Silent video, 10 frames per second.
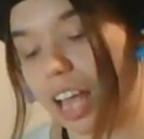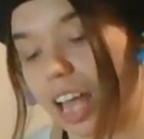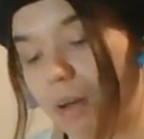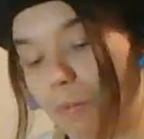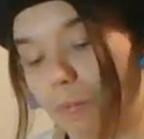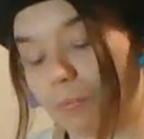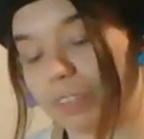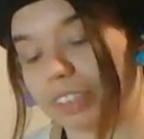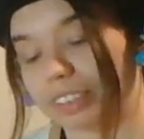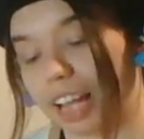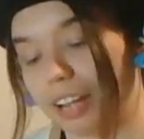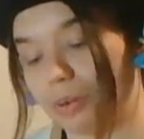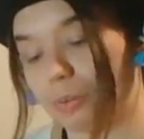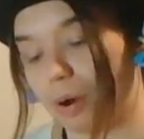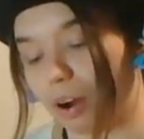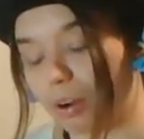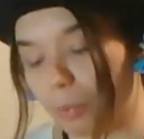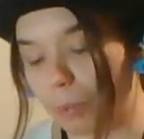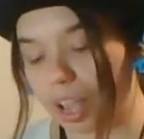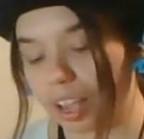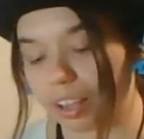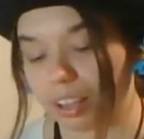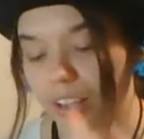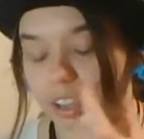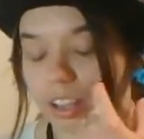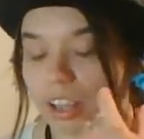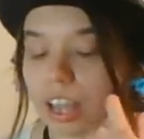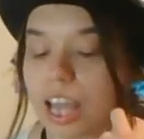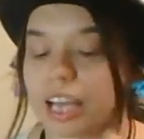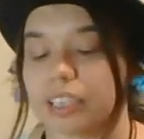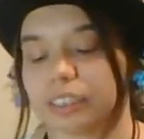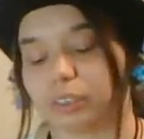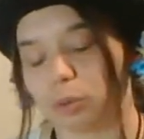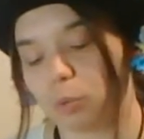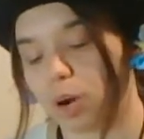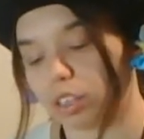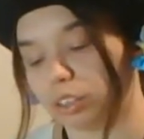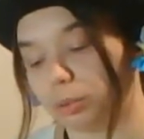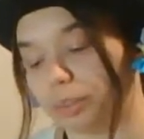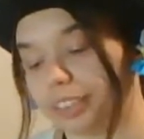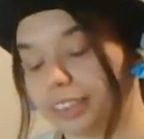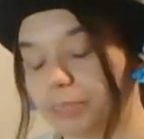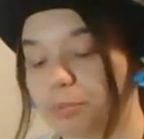and decide to walk away, and walk towards